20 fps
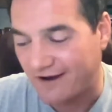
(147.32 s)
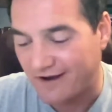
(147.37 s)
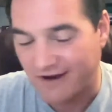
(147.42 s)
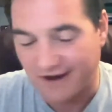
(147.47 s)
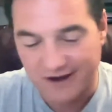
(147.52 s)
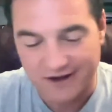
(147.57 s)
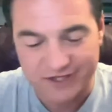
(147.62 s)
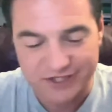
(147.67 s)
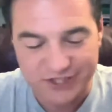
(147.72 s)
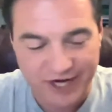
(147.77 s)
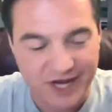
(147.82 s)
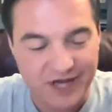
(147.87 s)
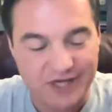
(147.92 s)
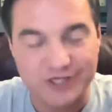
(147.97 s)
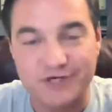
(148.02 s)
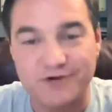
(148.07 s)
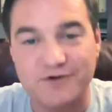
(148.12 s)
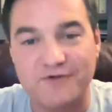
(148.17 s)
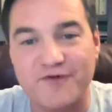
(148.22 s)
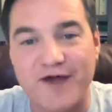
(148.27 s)
a
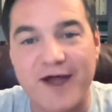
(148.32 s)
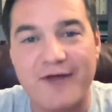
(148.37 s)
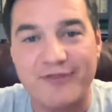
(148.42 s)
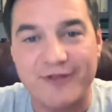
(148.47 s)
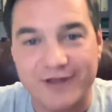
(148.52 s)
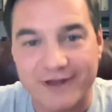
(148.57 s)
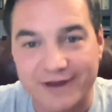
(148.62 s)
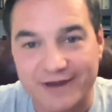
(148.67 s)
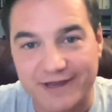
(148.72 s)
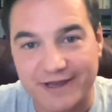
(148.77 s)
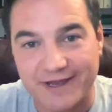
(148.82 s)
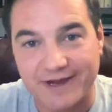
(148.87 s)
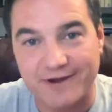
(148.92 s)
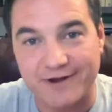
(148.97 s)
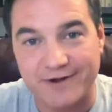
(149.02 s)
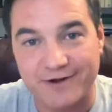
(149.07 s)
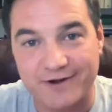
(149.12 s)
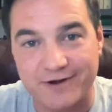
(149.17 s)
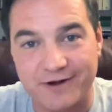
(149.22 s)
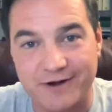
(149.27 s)
change, you're finally going to
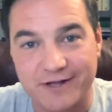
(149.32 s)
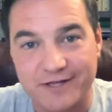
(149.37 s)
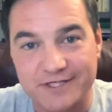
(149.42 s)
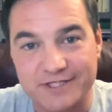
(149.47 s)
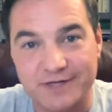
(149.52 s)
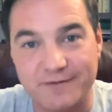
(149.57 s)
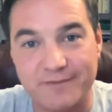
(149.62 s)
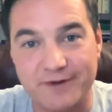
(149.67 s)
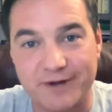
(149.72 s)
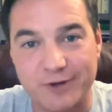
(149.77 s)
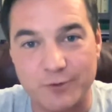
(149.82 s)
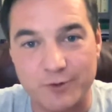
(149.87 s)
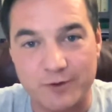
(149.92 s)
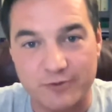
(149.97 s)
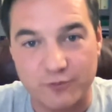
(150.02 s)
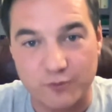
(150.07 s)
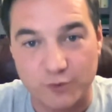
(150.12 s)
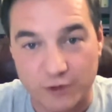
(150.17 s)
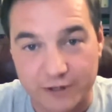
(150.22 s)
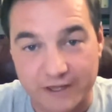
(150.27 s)
hear somebody with
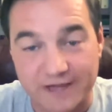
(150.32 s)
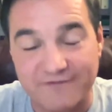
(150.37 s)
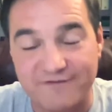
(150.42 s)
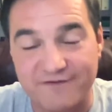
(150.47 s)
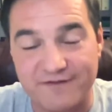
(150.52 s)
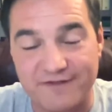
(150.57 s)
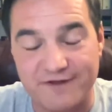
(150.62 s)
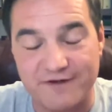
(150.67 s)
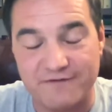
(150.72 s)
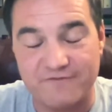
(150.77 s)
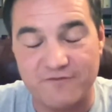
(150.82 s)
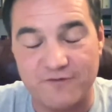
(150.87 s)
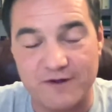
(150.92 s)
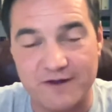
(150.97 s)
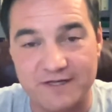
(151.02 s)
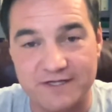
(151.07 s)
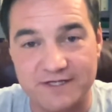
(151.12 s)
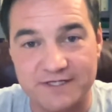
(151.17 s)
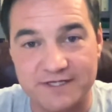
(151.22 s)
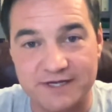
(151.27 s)
relief in their
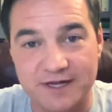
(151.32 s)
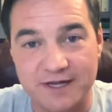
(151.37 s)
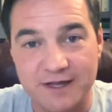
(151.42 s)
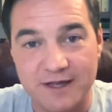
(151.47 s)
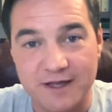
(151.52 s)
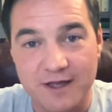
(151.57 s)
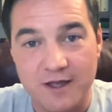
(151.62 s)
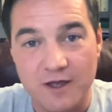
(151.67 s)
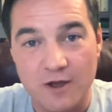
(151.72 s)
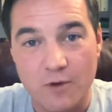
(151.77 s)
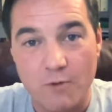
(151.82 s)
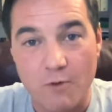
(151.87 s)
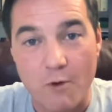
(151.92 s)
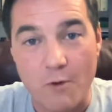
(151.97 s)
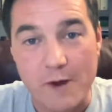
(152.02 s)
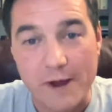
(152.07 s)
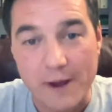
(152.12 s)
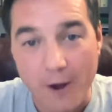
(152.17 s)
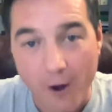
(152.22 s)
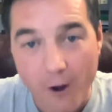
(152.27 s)
voice. What
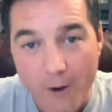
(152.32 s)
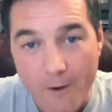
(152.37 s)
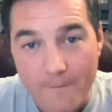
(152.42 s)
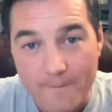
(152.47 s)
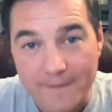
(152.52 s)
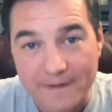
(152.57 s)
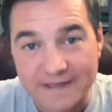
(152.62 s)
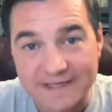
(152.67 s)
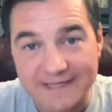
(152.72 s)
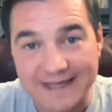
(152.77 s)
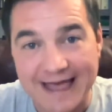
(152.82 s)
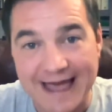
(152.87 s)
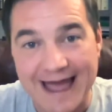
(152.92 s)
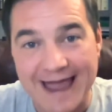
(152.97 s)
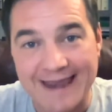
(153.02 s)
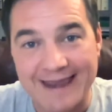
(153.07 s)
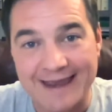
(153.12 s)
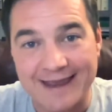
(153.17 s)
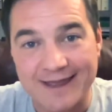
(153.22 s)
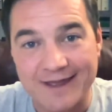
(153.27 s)
we hope is
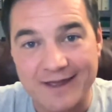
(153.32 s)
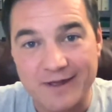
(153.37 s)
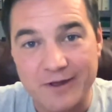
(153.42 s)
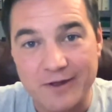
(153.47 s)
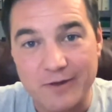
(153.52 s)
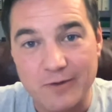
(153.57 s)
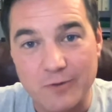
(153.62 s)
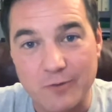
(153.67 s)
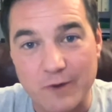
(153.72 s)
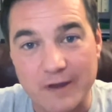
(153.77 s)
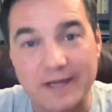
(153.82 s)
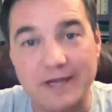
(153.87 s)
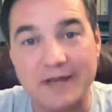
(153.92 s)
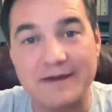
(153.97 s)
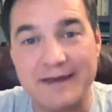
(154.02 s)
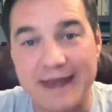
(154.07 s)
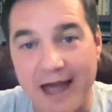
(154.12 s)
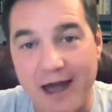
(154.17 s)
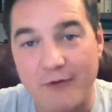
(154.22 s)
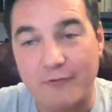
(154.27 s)
that we
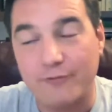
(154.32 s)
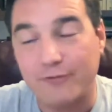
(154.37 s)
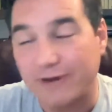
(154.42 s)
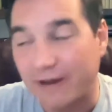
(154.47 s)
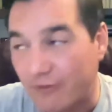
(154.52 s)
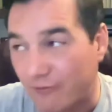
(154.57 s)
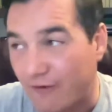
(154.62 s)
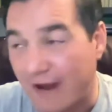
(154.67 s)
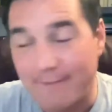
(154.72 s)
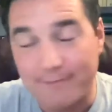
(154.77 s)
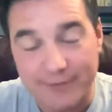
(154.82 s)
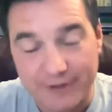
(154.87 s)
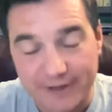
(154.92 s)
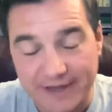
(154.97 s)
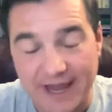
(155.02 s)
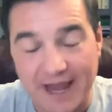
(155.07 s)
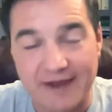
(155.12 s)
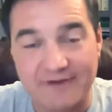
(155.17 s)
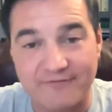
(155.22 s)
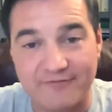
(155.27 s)
can now
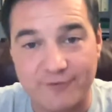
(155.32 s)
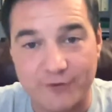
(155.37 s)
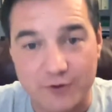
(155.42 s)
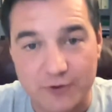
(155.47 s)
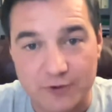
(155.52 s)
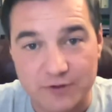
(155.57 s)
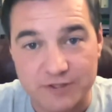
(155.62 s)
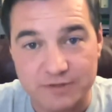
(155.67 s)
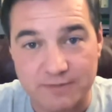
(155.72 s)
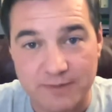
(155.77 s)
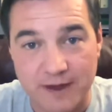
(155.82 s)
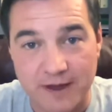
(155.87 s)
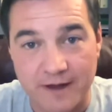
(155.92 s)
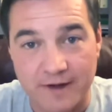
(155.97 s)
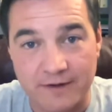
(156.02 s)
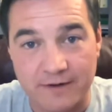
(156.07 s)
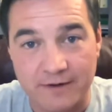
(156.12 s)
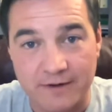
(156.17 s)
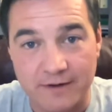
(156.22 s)
replicate for Usman